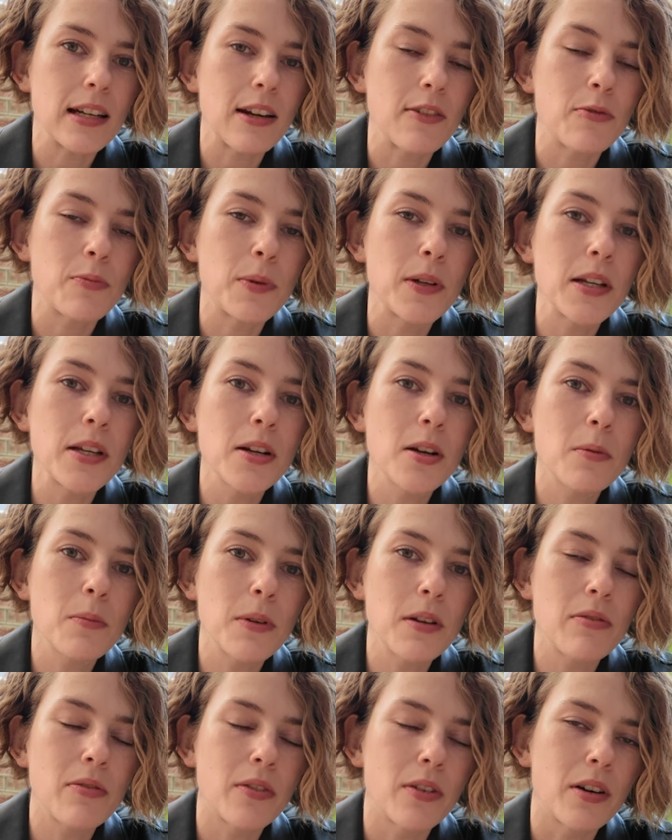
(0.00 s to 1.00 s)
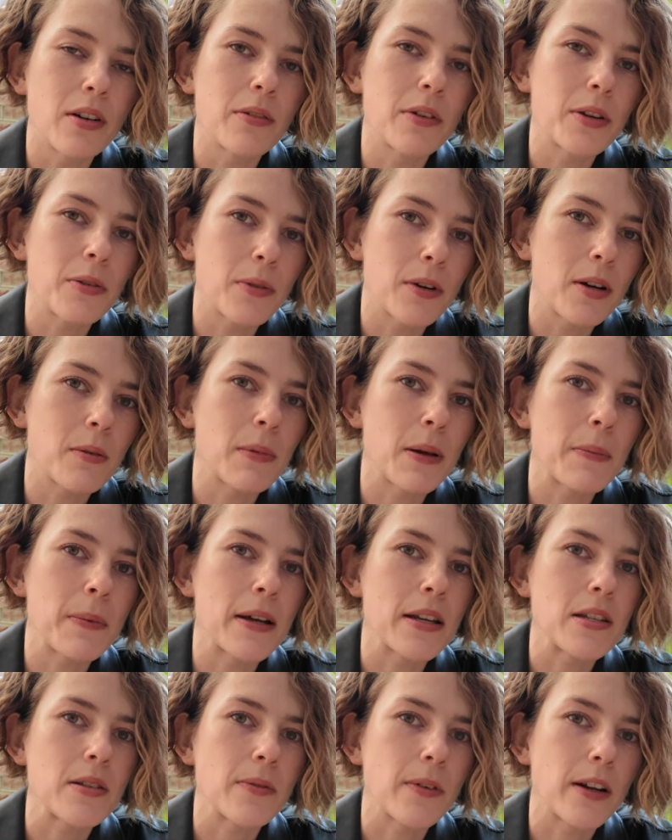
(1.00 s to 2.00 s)
and I've been here before with one of my
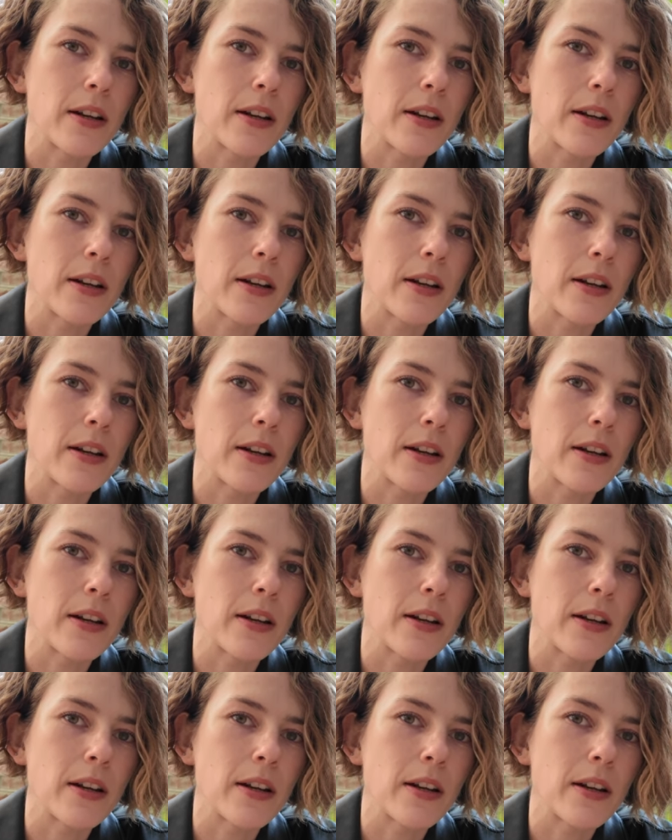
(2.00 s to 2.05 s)
best